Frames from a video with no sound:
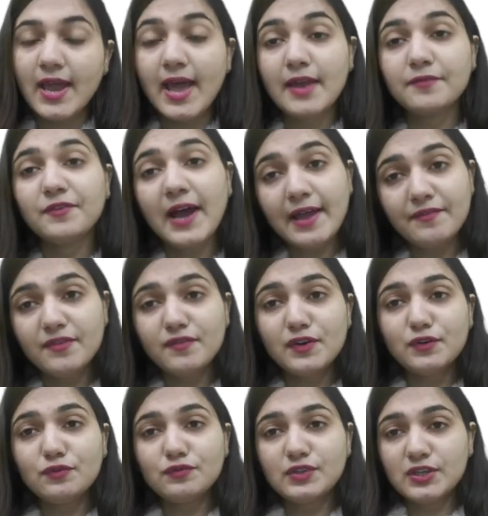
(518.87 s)
And why we
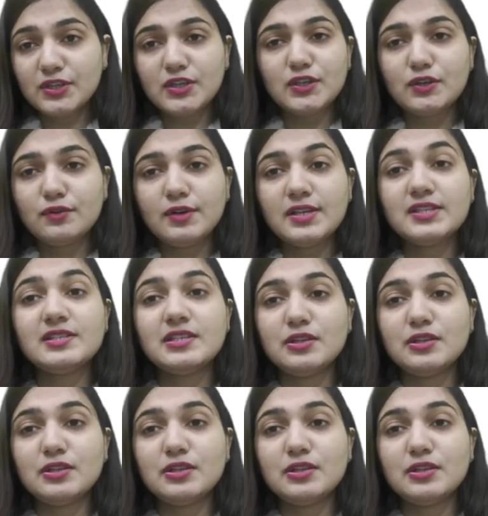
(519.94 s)
were using TEOS?